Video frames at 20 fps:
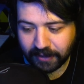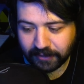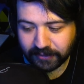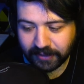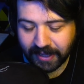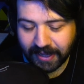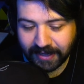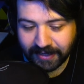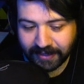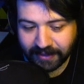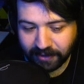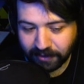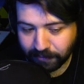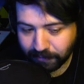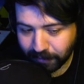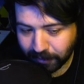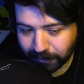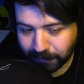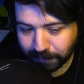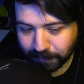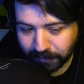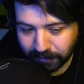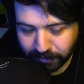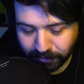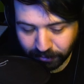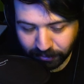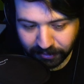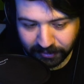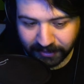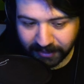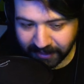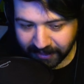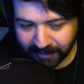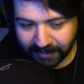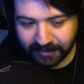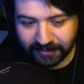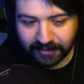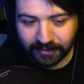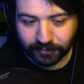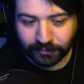laying down multiple
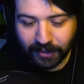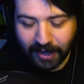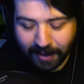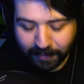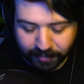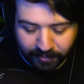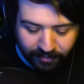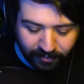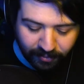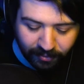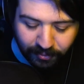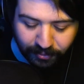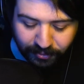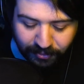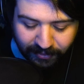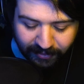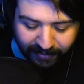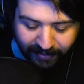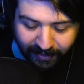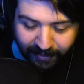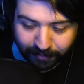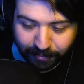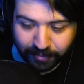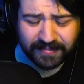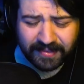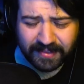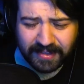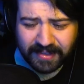tortillas and wrapping the whole thing up.